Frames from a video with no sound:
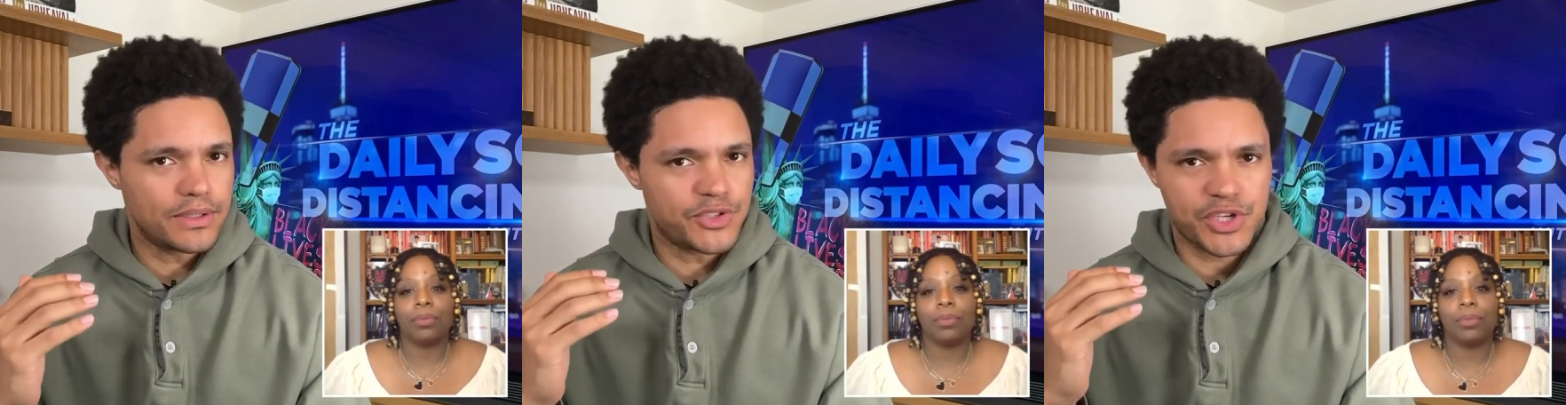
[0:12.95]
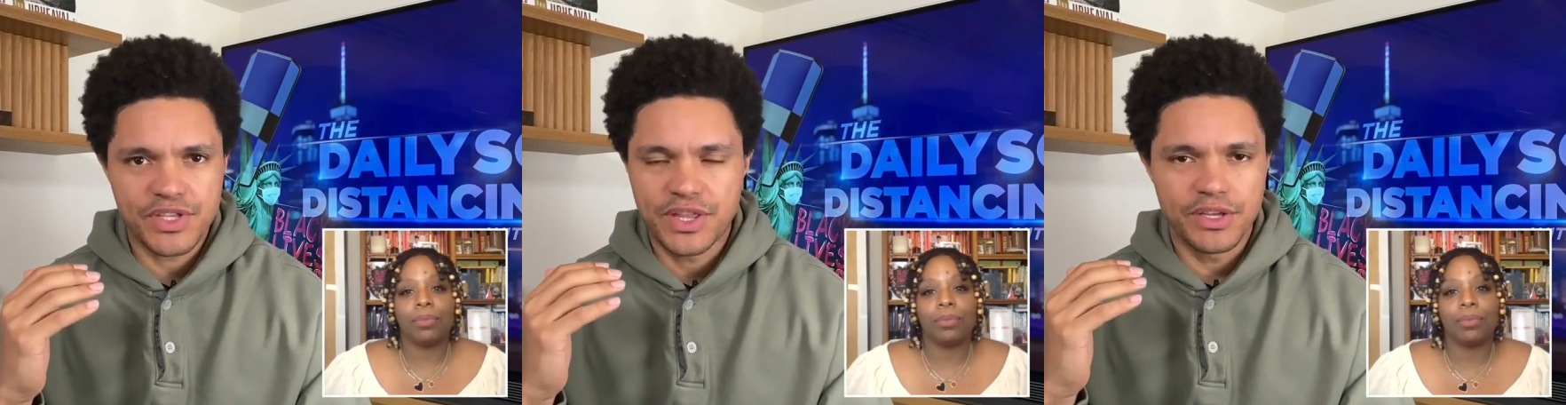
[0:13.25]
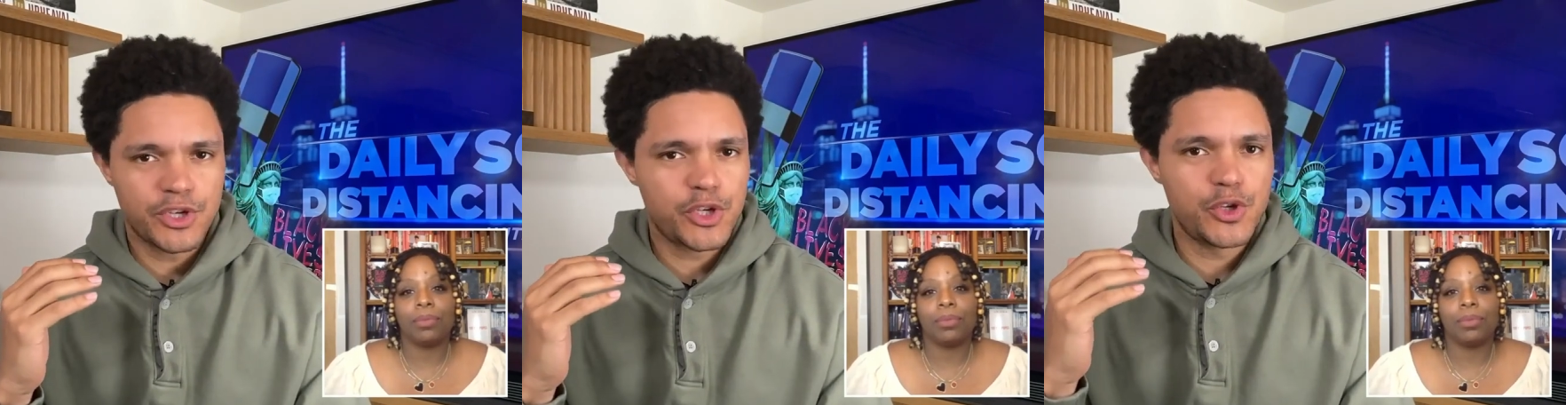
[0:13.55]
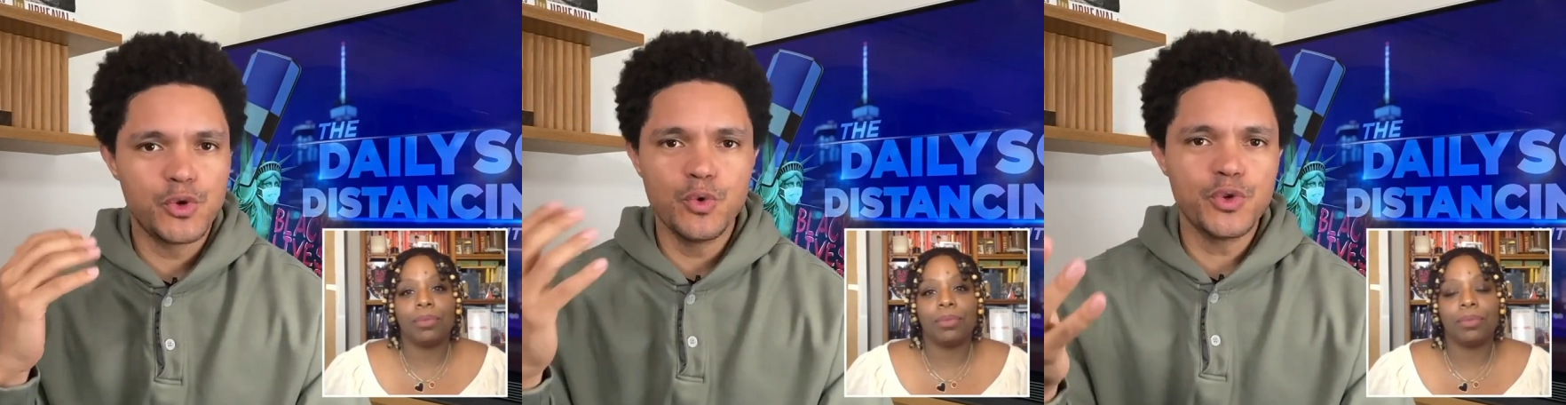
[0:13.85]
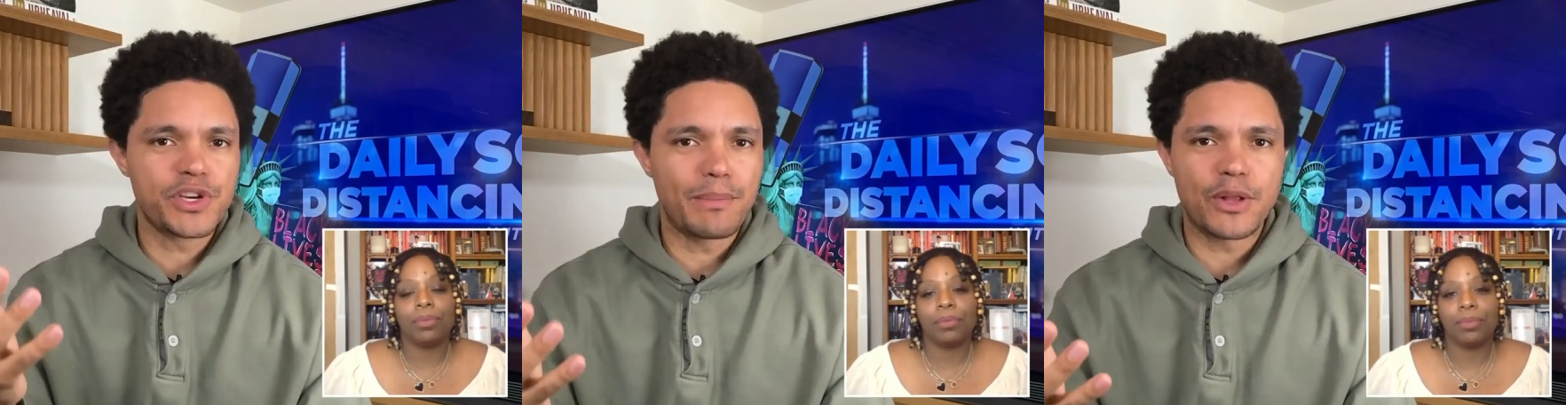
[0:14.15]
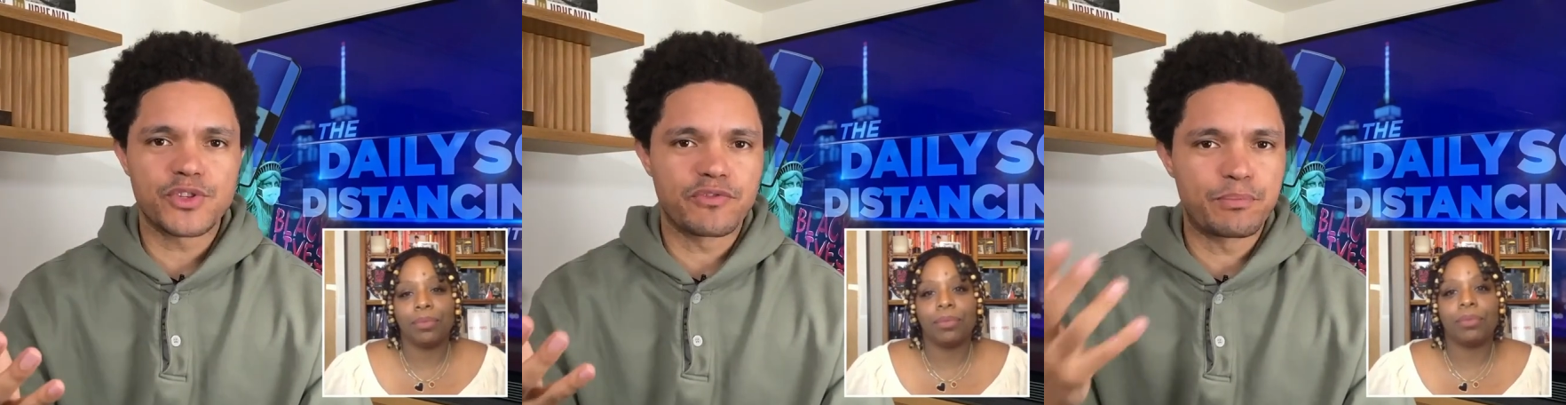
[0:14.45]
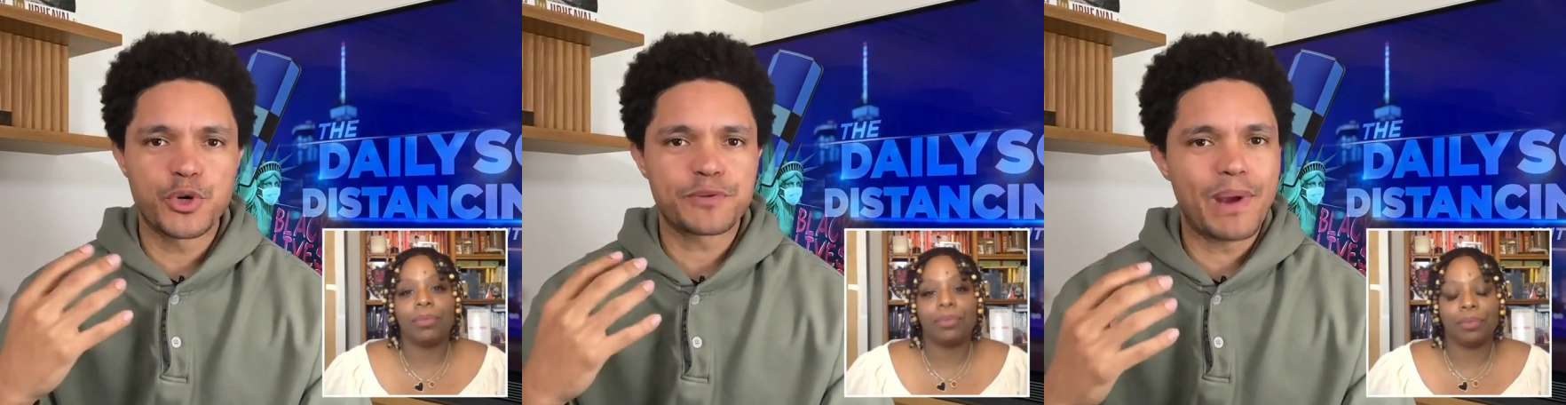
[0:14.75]
Speaker 1: just the huge amounts of
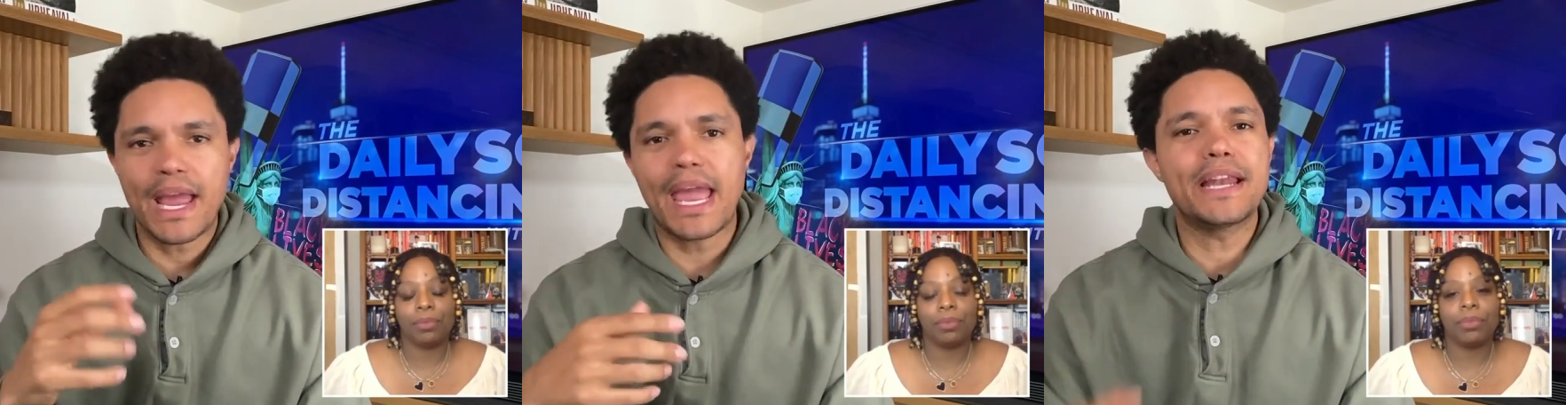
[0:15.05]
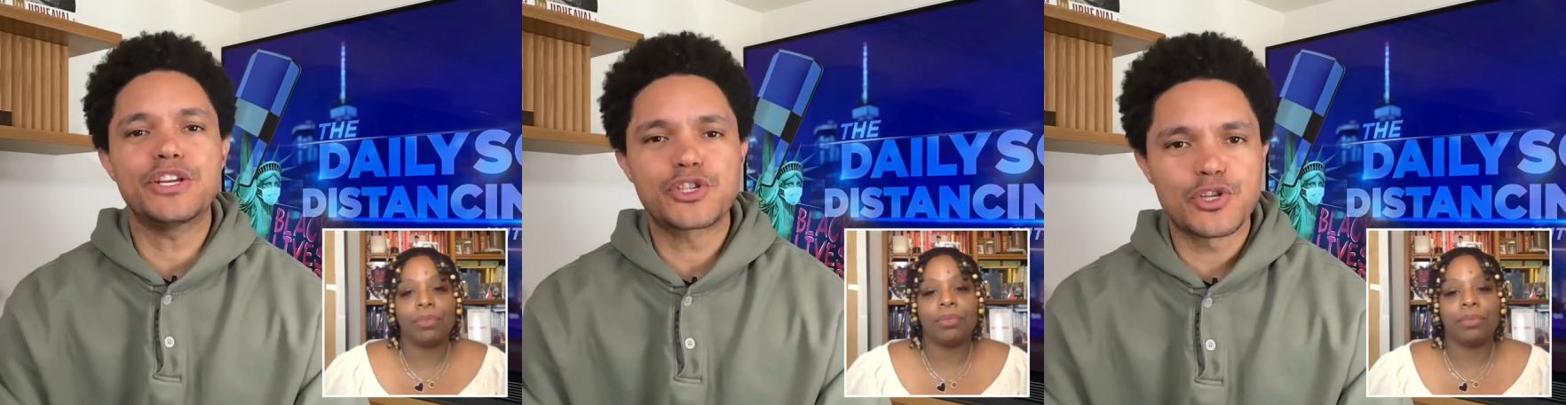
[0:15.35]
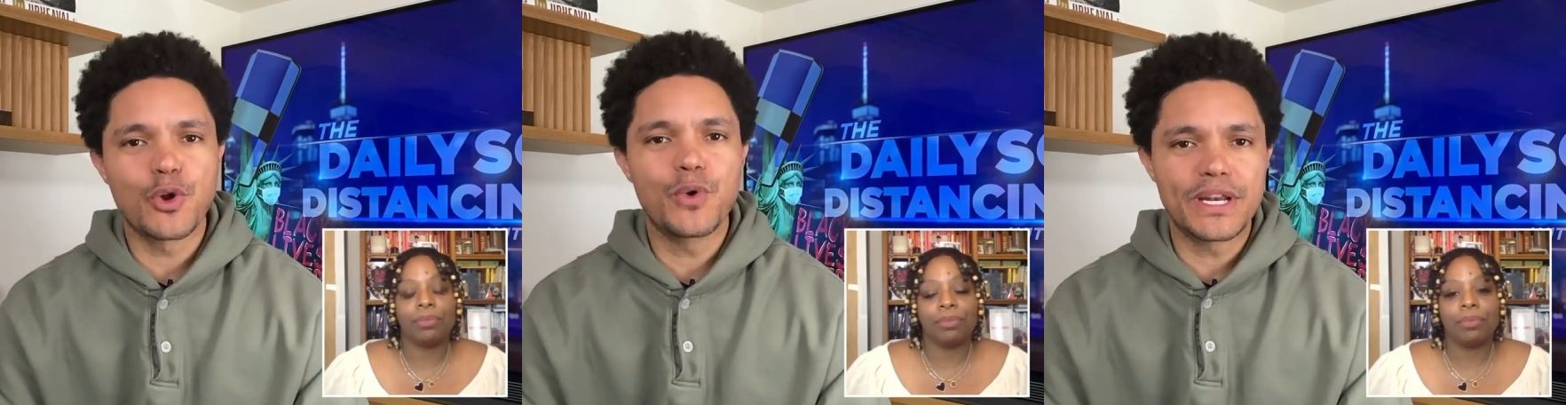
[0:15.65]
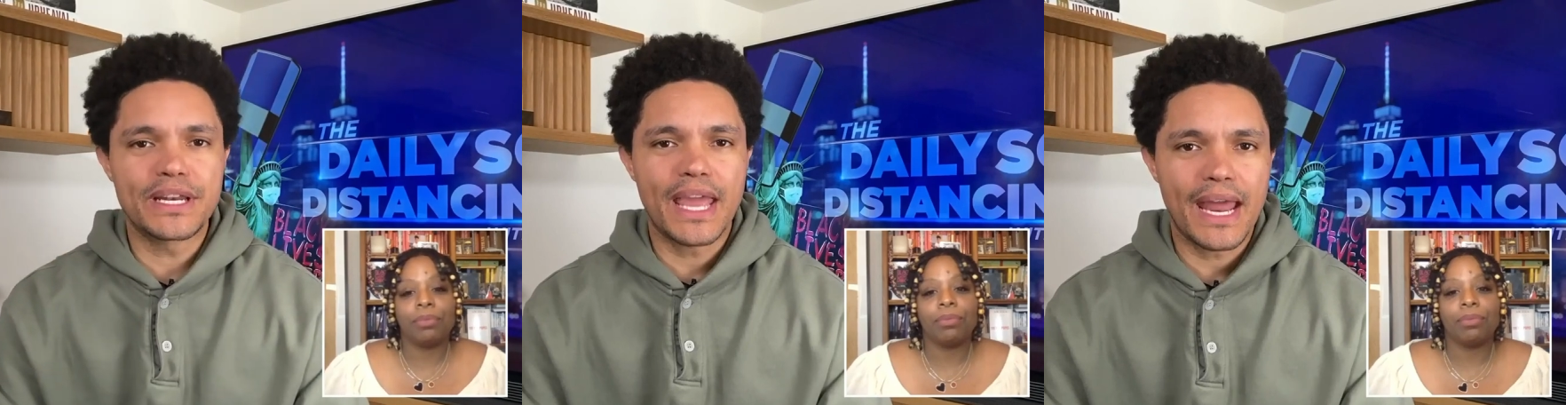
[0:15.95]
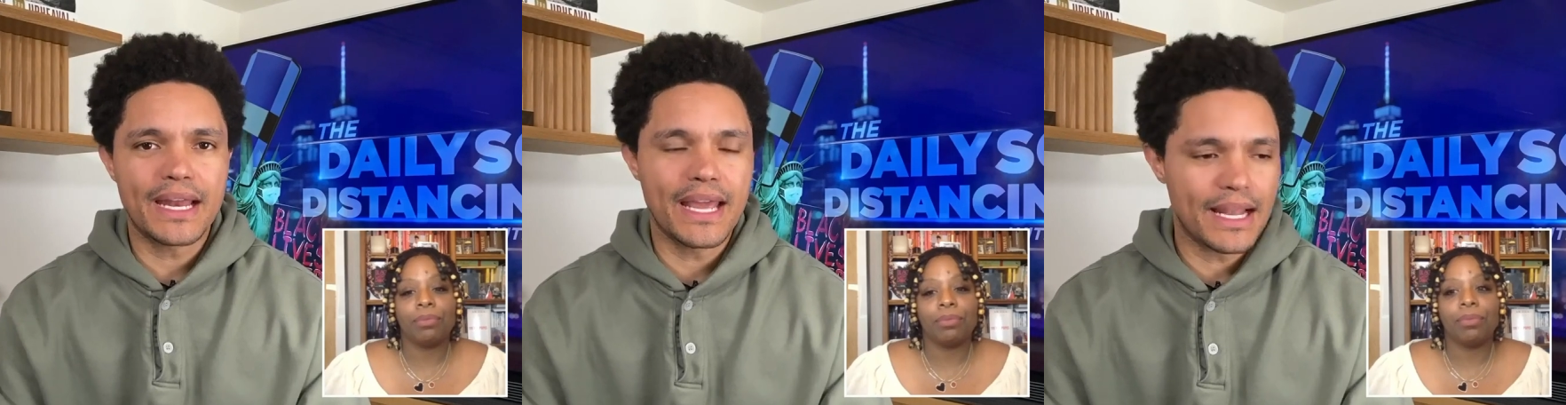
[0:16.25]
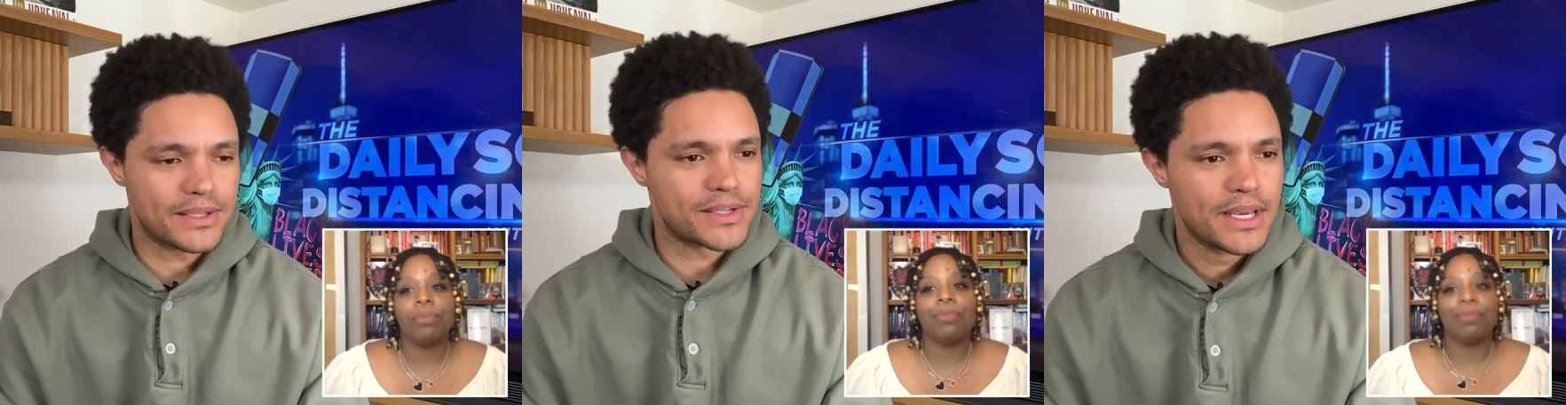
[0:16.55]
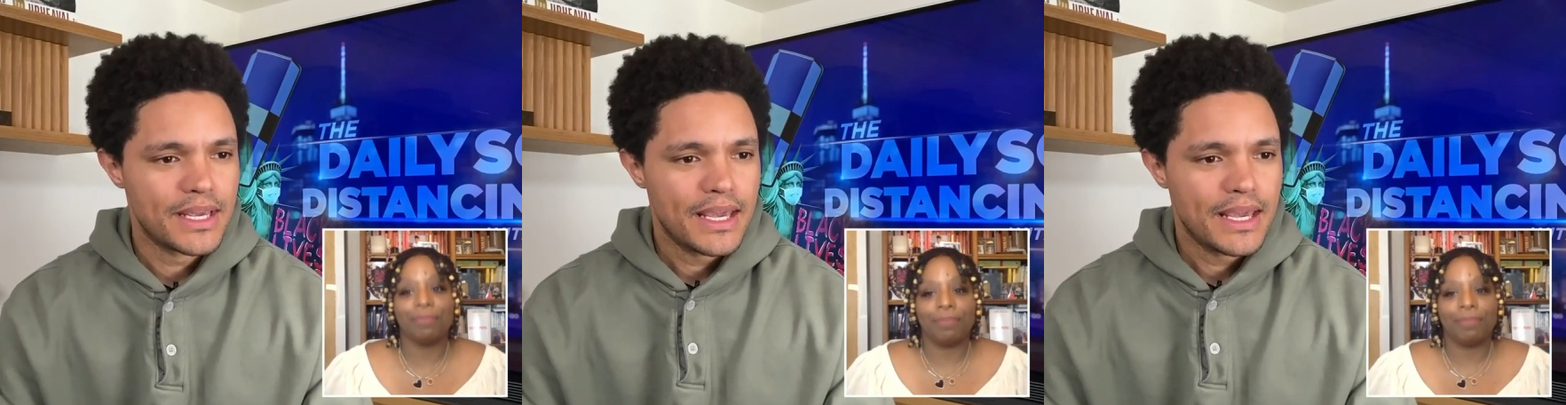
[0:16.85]
pushback any slogan can get.